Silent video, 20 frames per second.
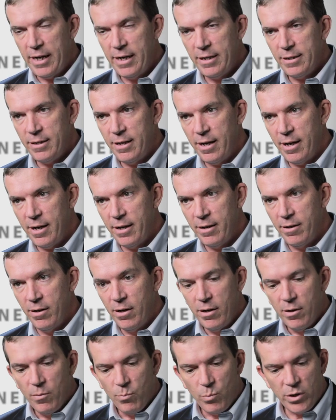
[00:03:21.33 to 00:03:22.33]
it then
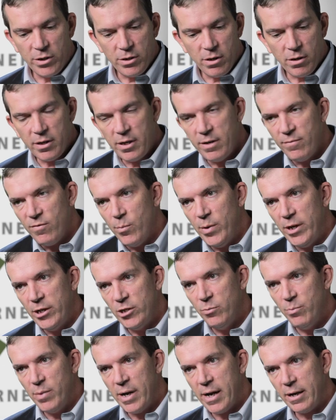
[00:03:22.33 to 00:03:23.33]
puts all the
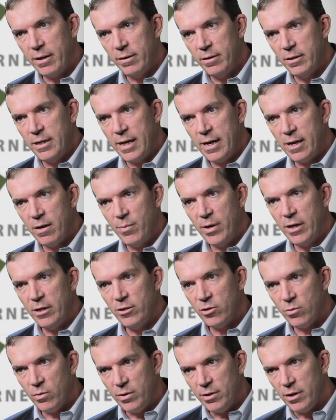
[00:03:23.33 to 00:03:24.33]
information back in the
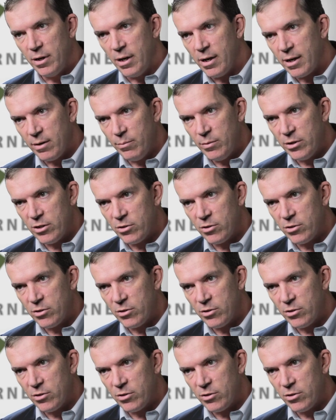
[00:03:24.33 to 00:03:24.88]
database or in the document